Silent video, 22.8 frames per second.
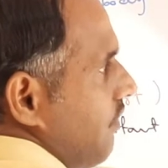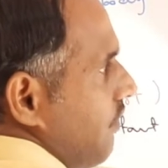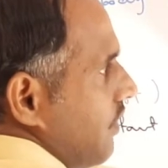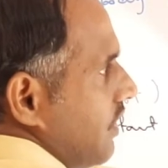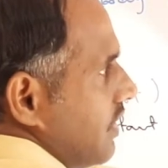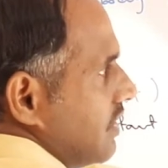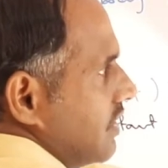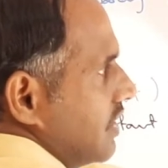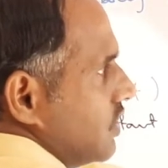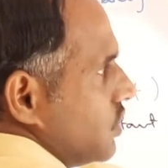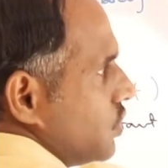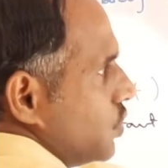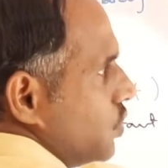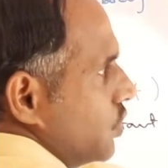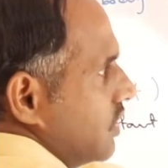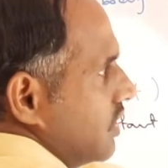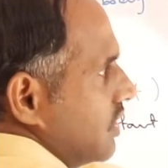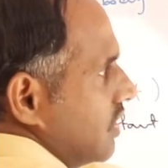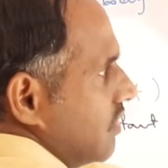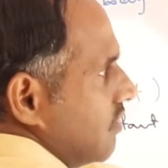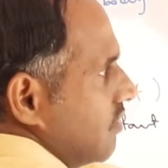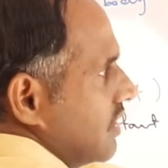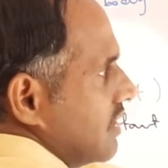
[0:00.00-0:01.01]
for these two
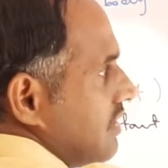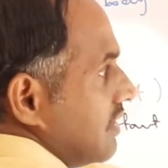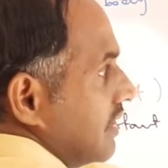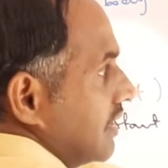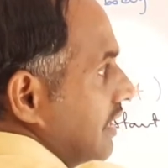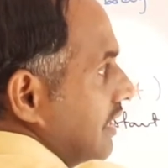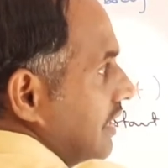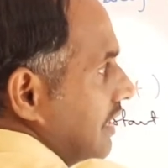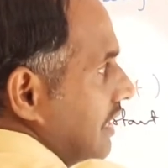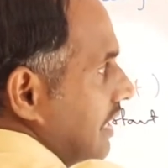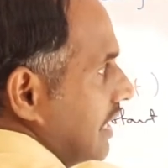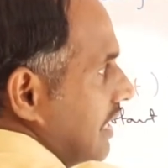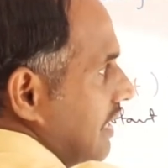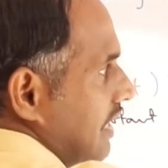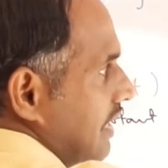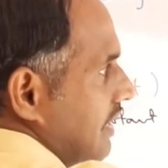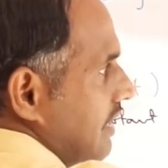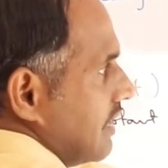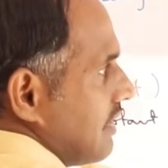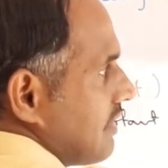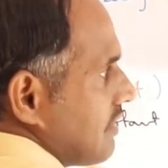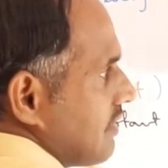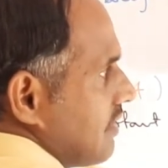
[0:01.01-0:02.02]
intervals, delta
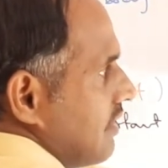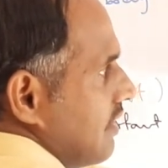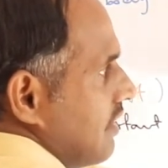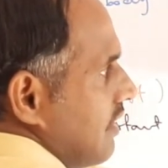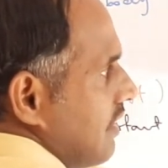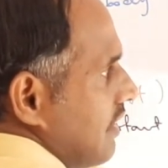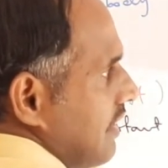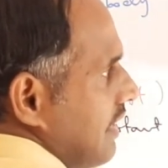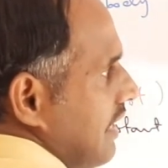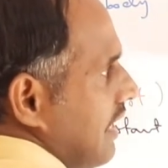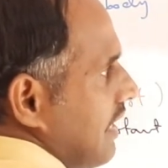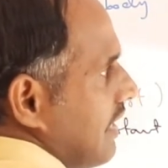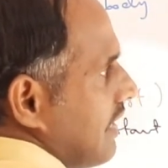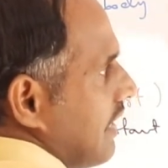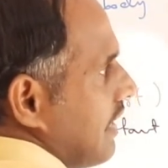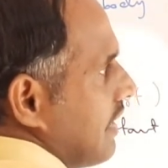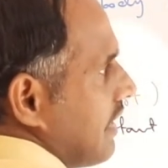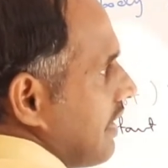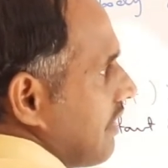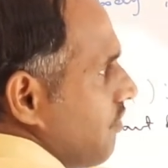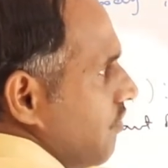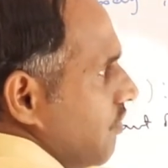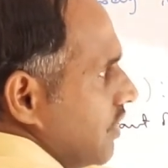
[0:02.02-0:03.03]
x, delta
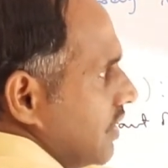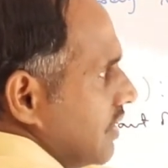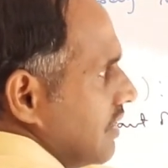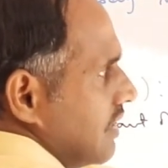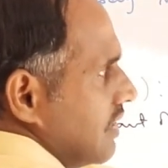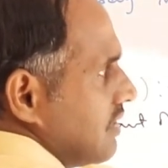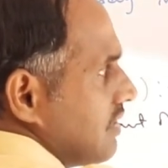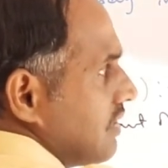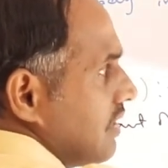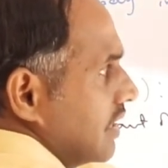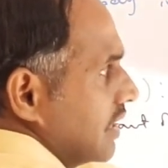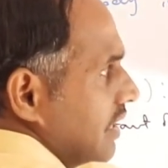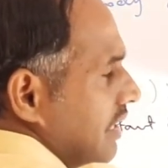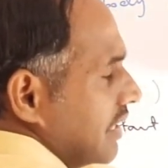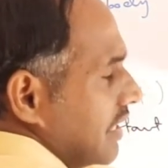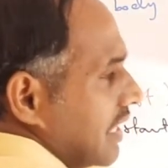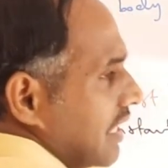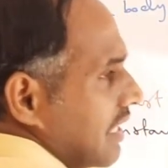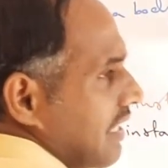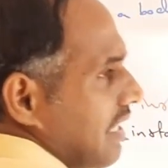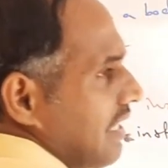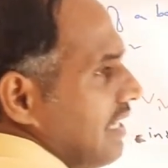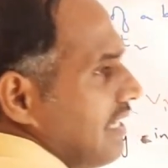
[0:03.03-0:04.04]
t, for this
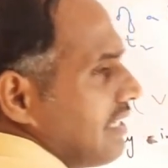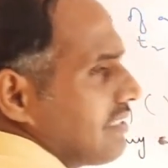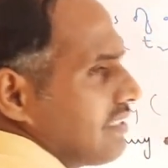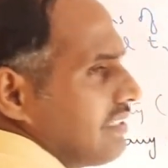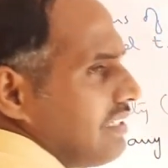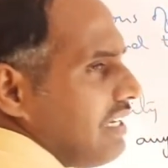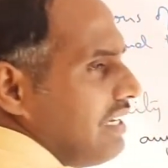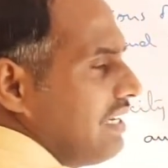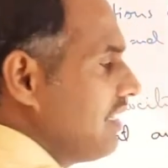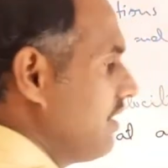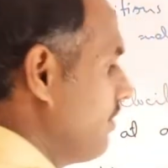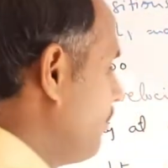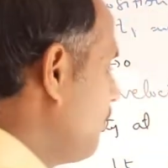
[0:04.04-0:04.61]
delta x, delta t,